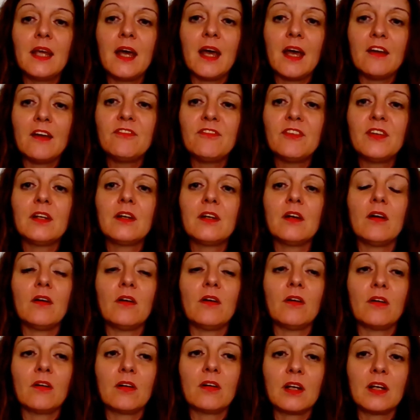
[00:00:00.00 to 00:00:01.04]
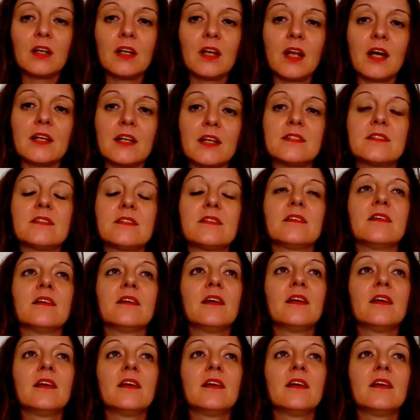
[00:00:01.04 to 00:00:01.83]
And having organized